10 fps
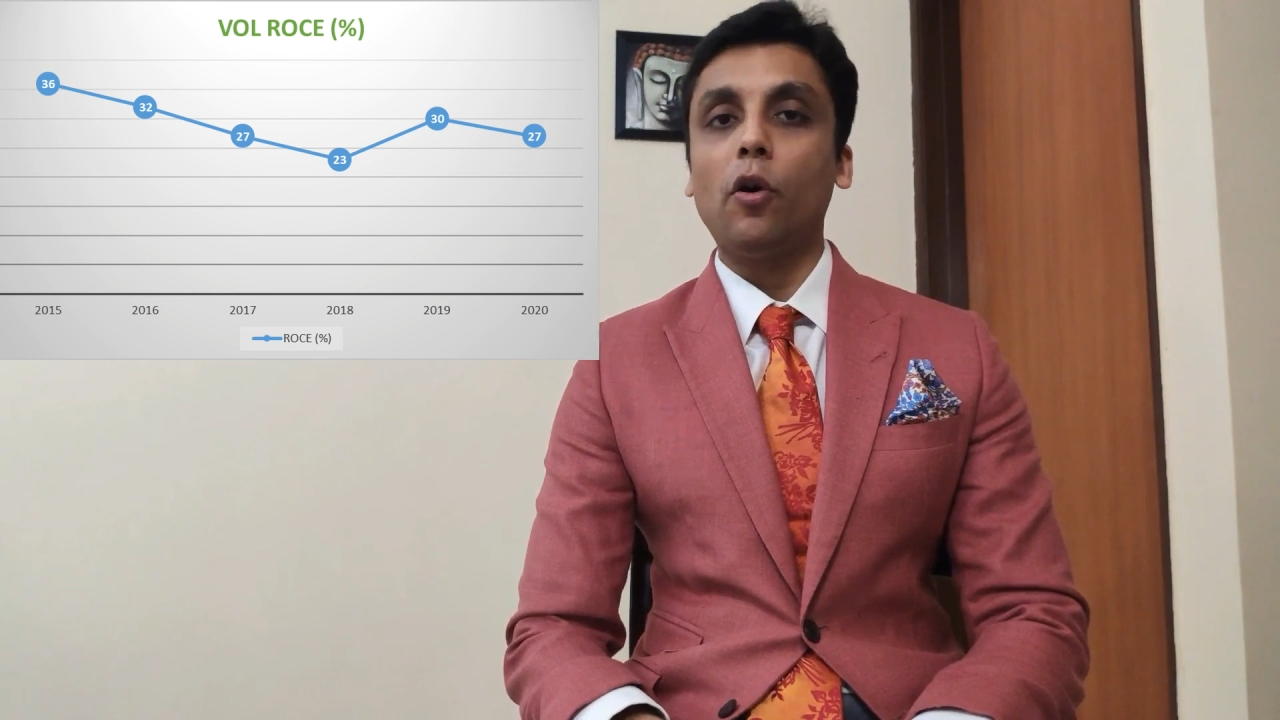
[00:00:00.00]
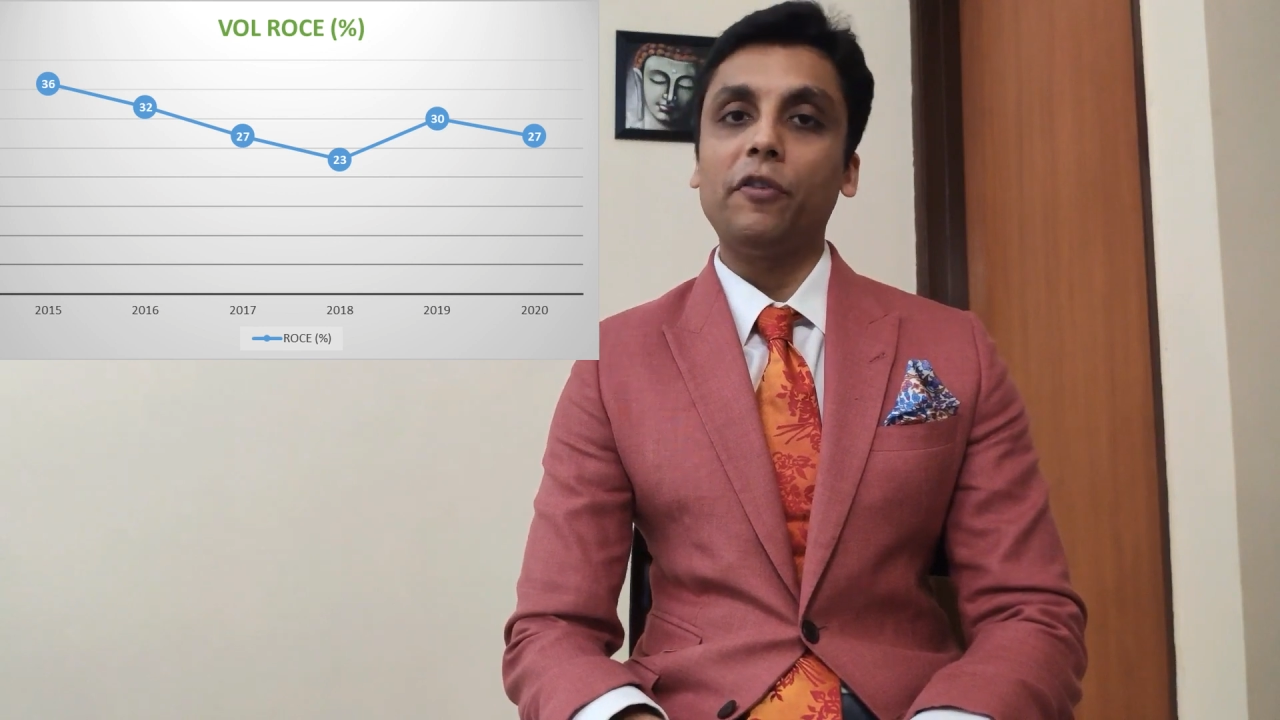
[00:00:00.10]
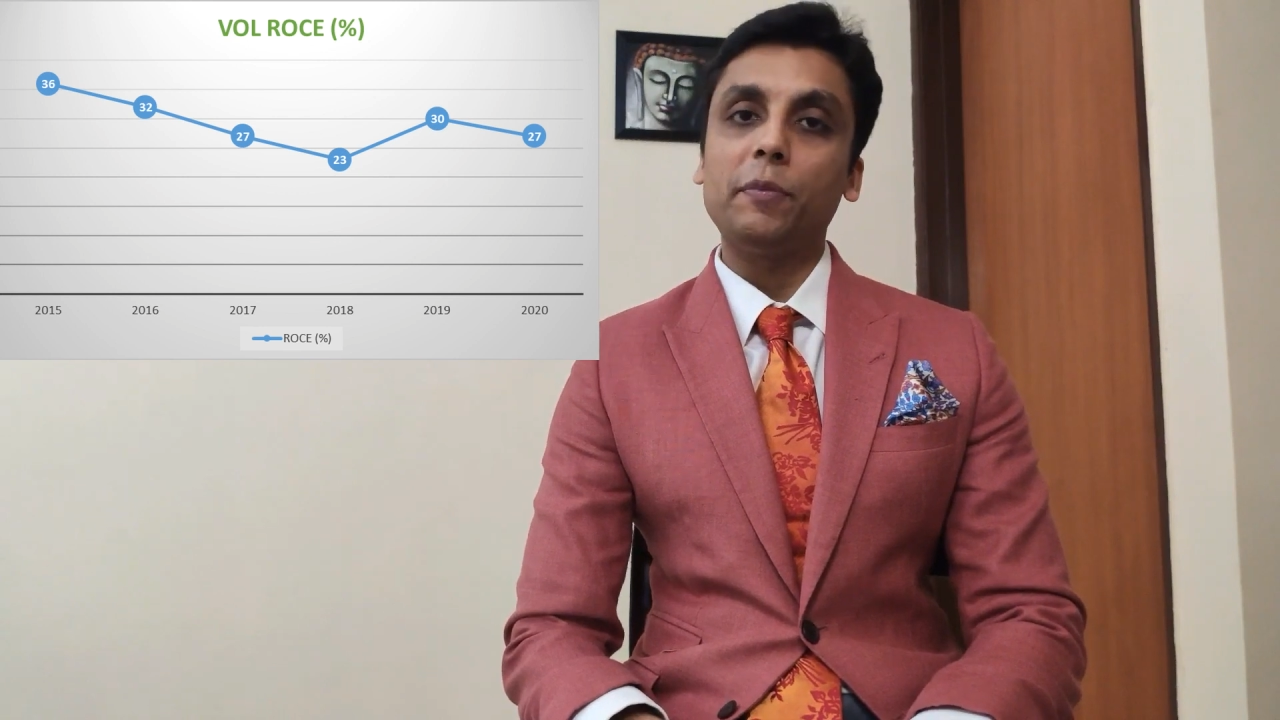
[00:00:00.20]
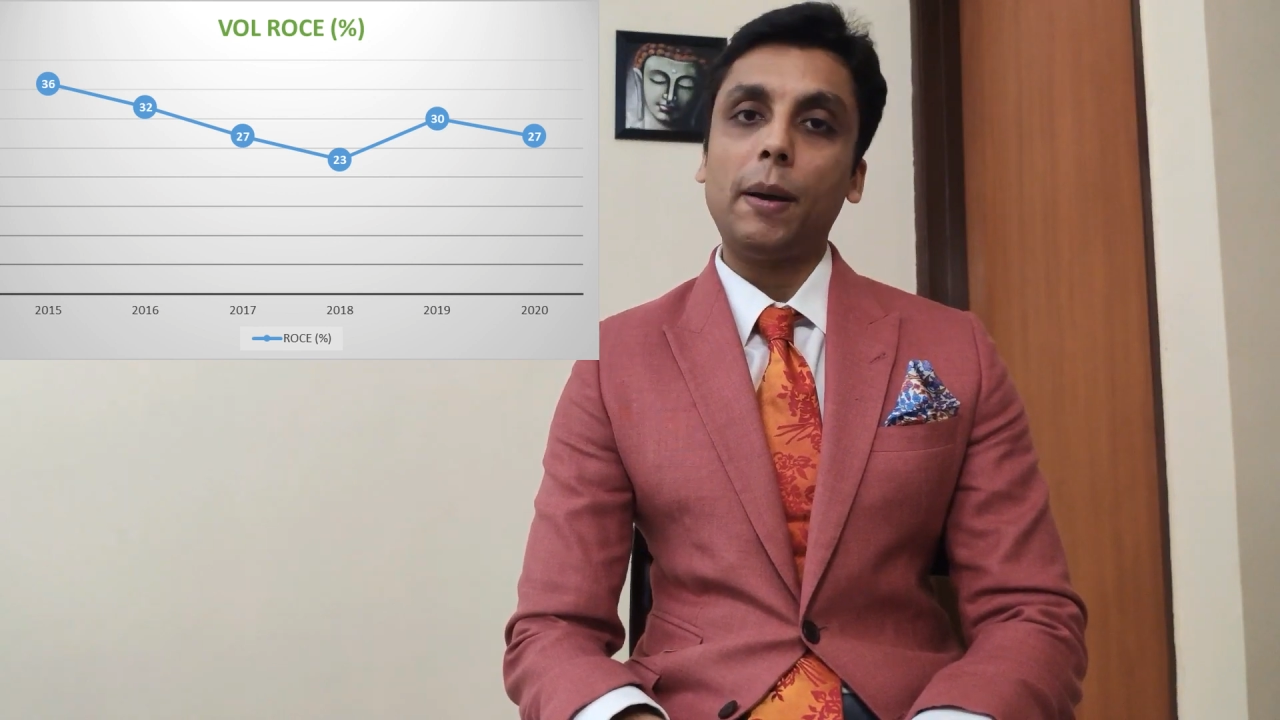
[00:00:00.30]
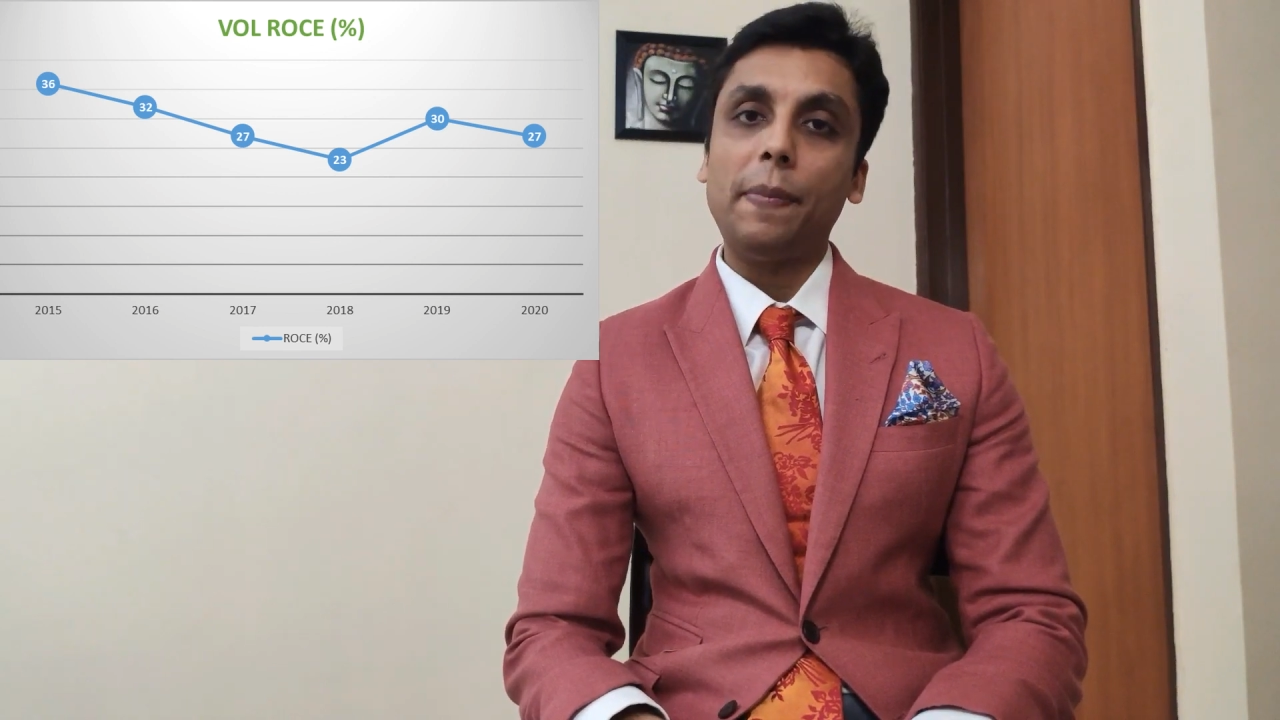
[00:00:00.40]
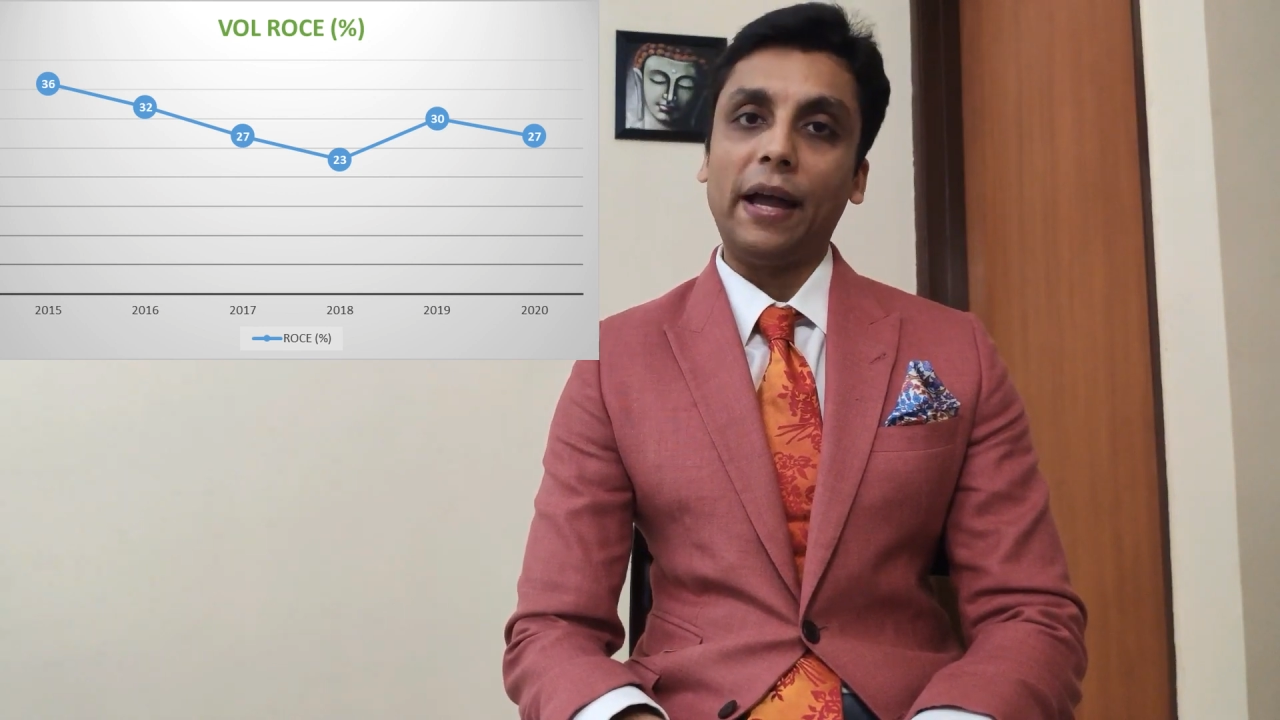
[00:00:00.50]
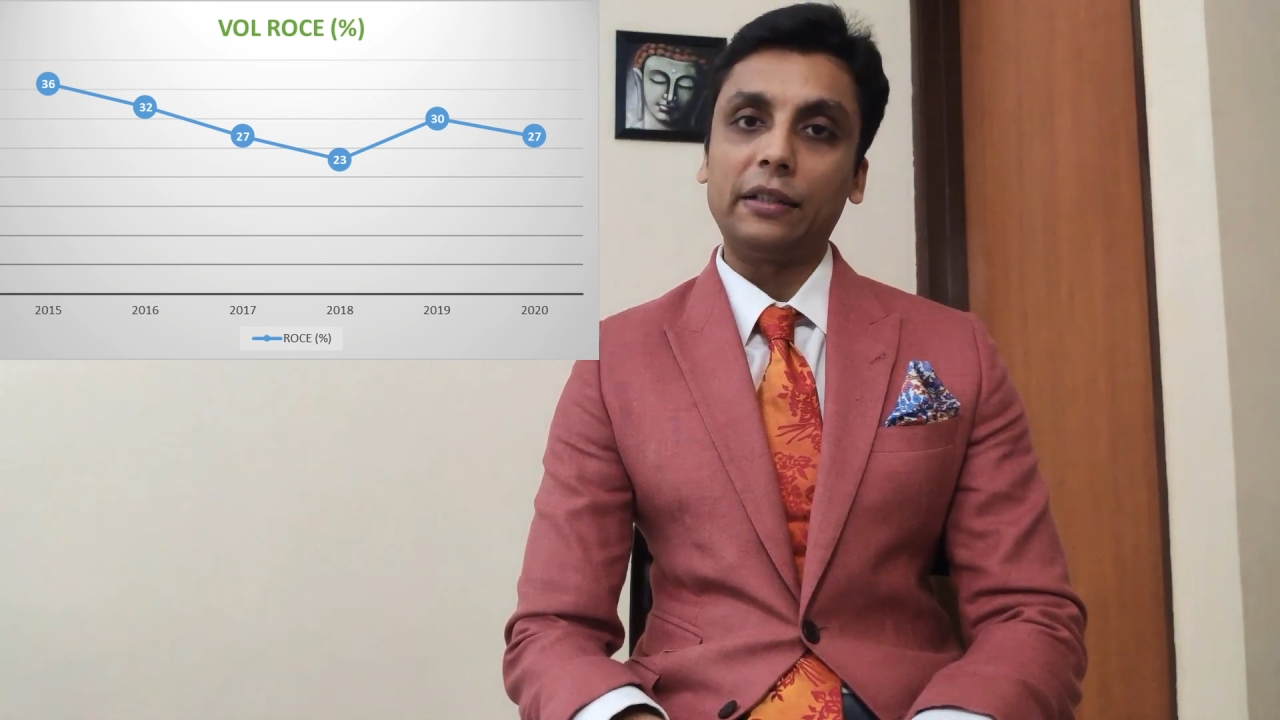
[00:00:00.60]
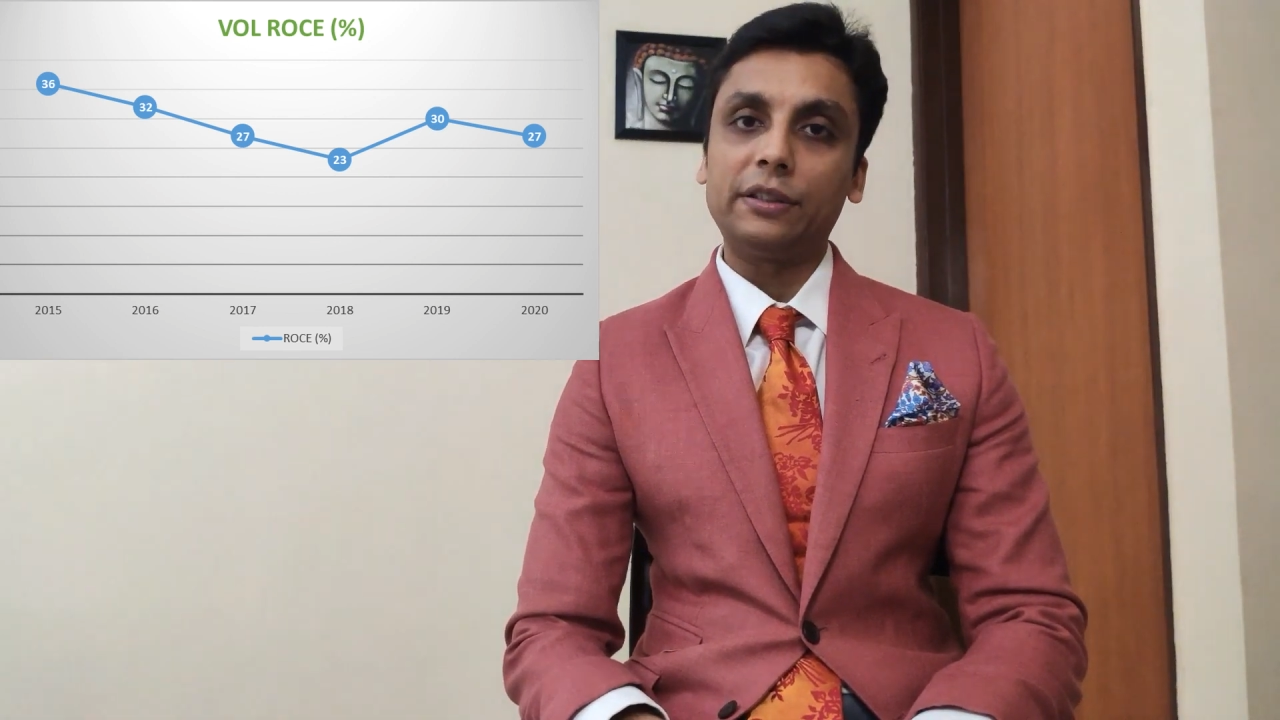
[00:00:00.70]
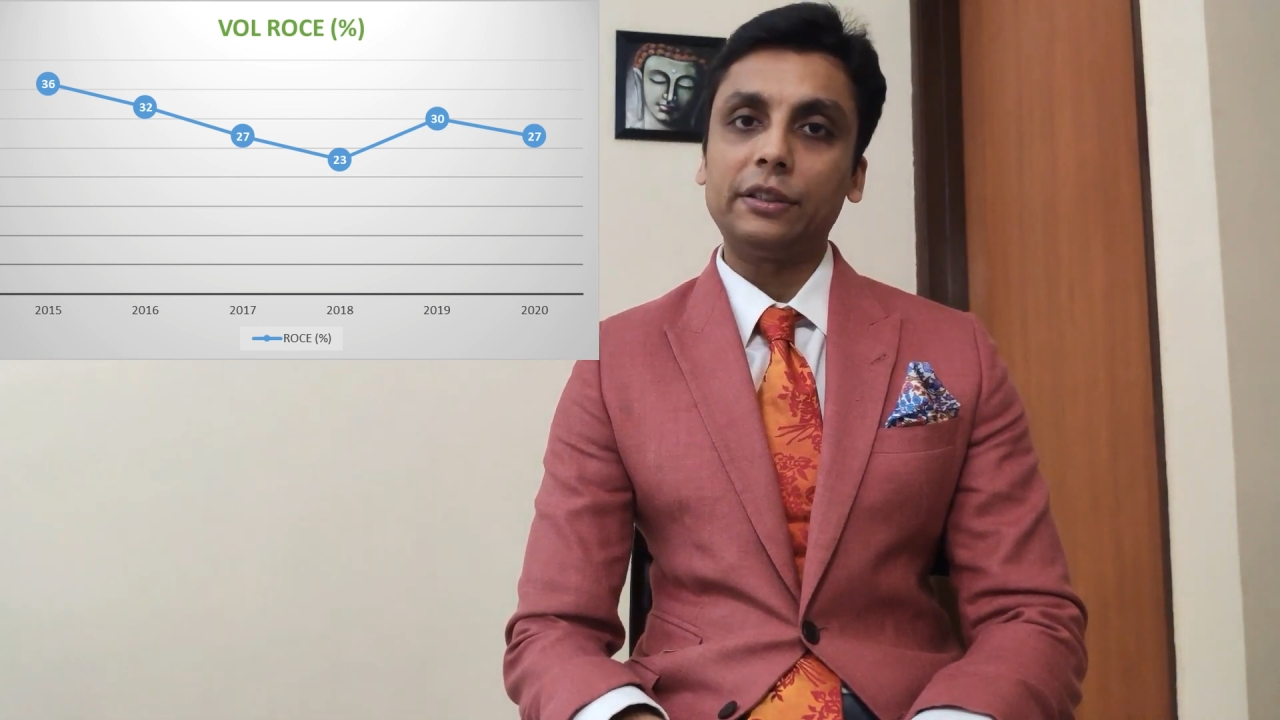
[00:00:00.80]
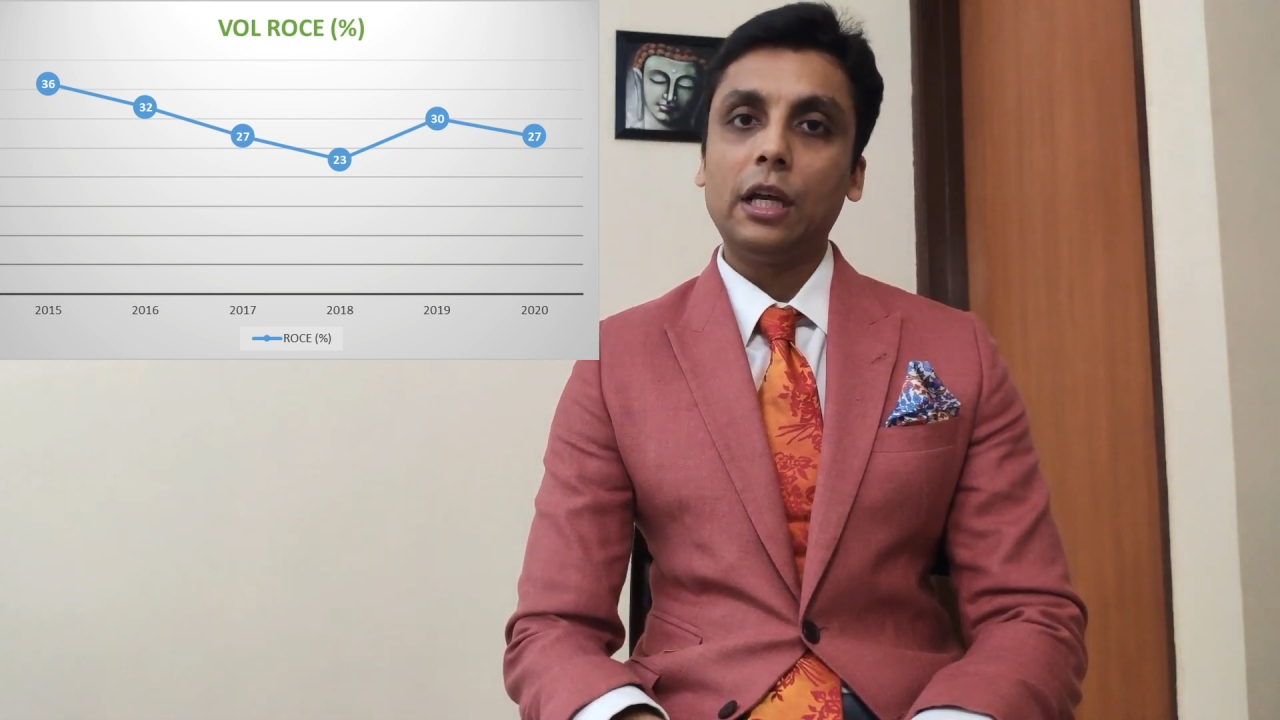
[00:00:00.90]
offered by
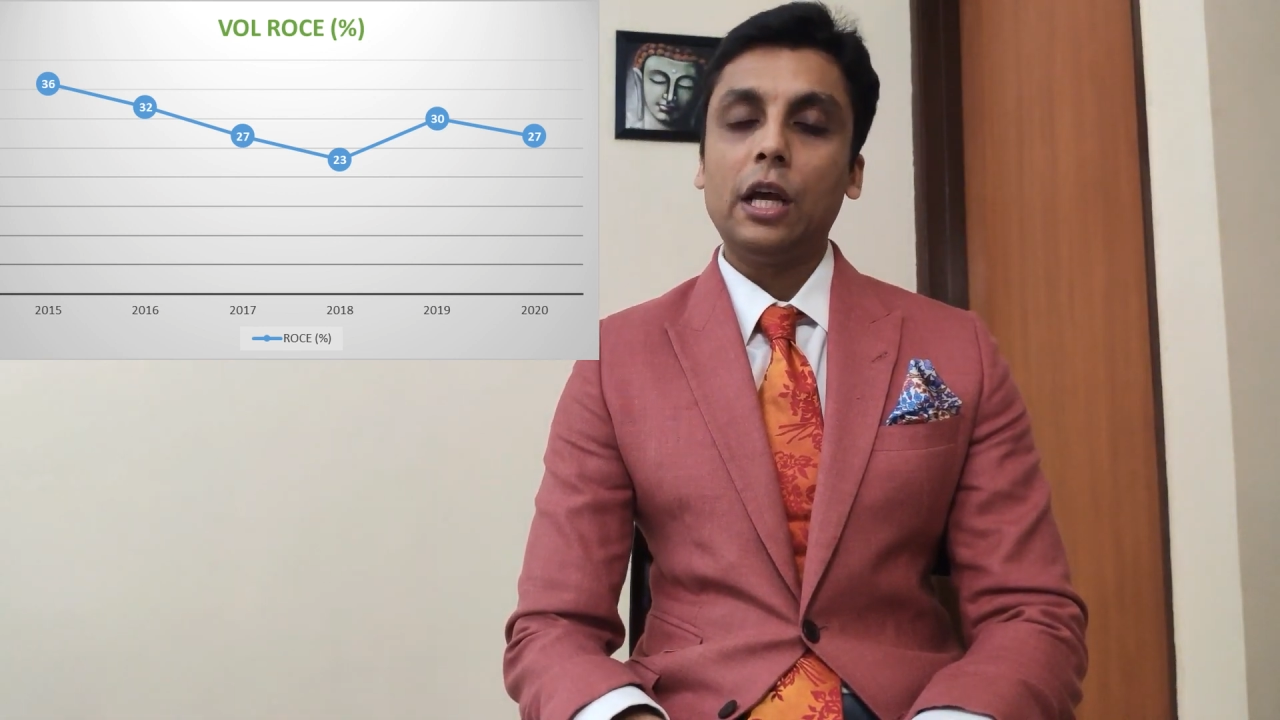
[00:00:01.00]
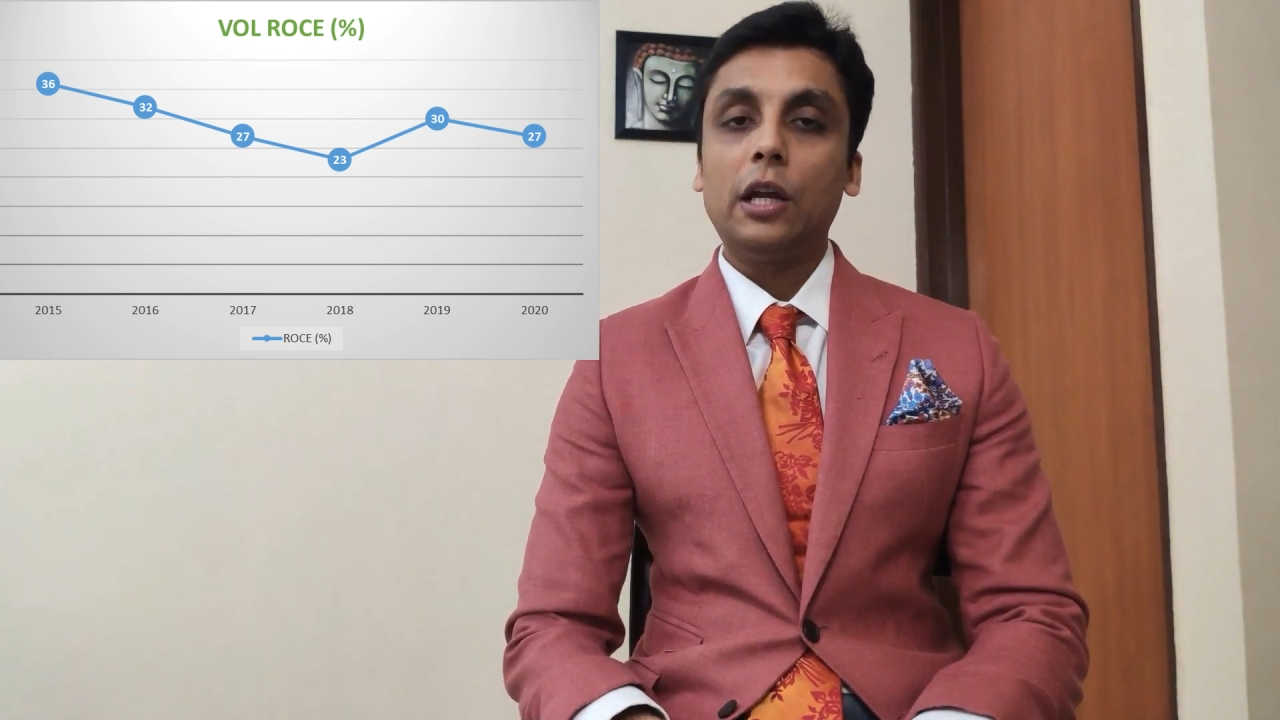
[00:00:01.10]
banks.